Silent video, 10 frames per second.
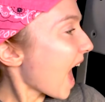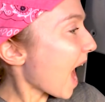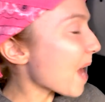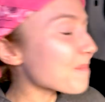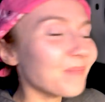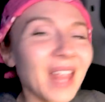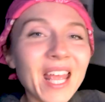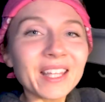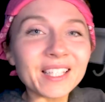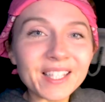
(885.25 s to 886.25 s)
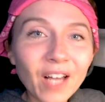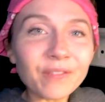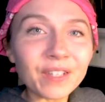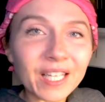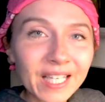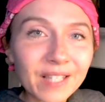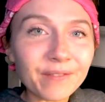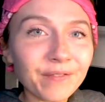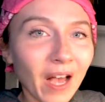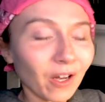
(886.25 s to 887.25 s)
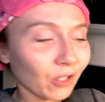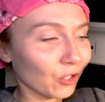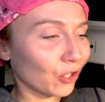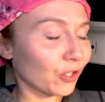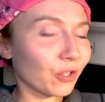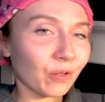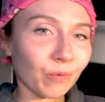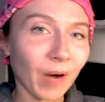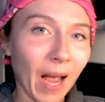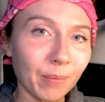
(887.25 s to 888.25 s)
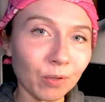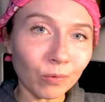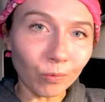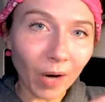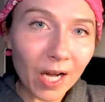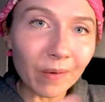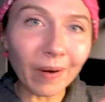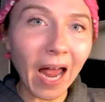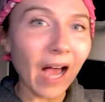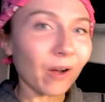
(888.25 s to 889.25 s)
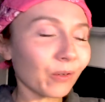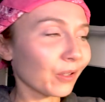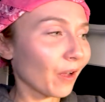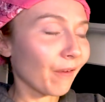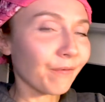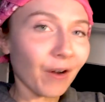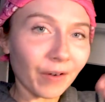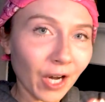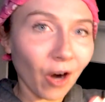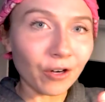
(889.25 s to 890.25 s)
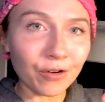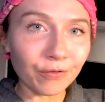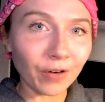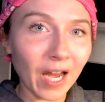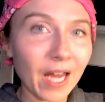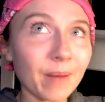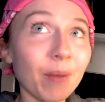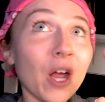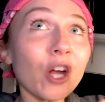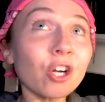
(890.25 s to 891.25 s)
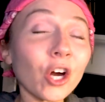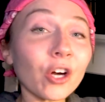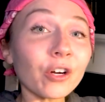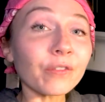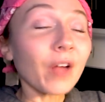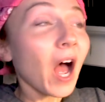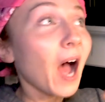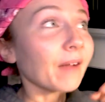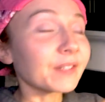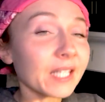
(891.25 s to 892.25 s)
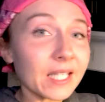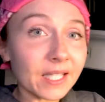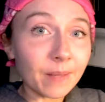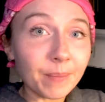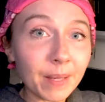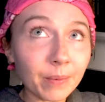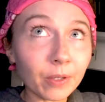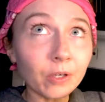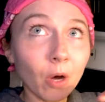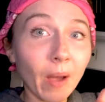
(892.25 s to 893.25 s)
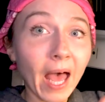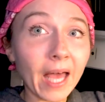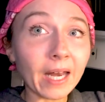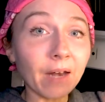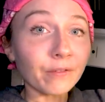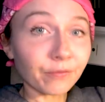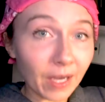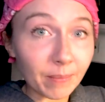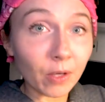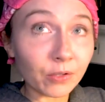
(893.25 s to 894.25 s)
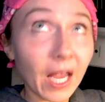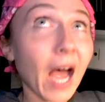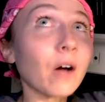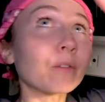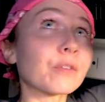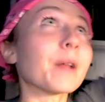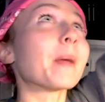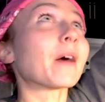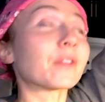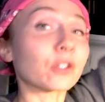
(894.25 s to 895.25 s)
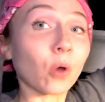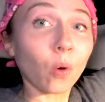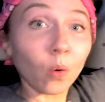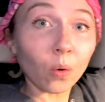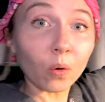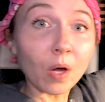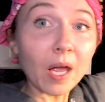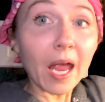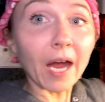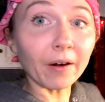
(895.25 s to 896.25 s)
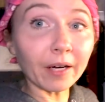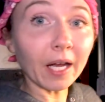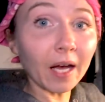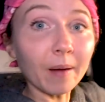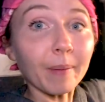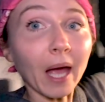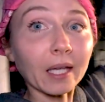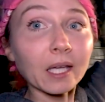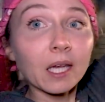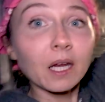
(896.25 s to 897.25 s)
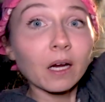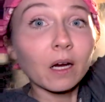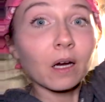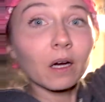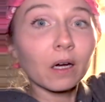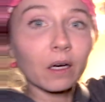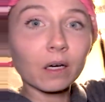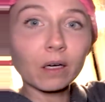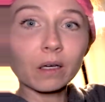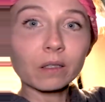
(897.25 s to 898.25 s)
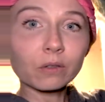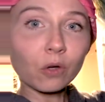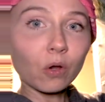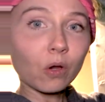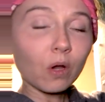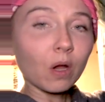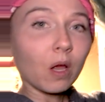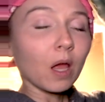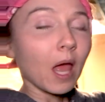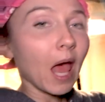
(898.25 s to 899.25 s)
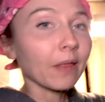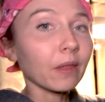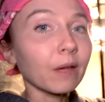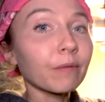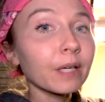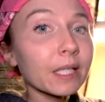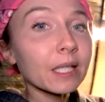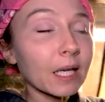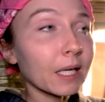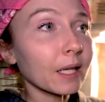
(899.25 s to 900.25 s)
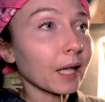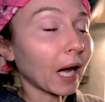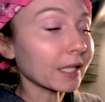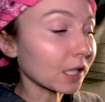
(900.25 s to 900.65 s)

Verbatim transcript: um, the self-adhesive felt just wrapped right around a very hard to frame curve. I've seen some people go ahead and frame those out, frame out this whole area back here. And the reason that I